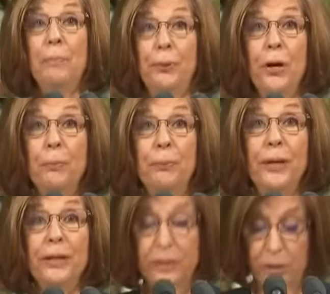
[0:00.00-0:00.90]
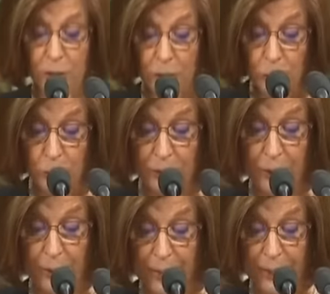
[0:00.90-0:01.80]
appropriate to do
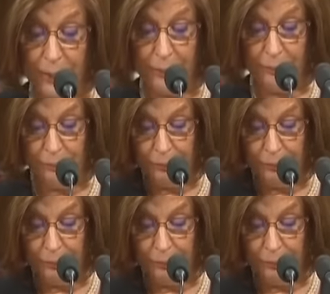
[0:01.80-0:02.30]
so here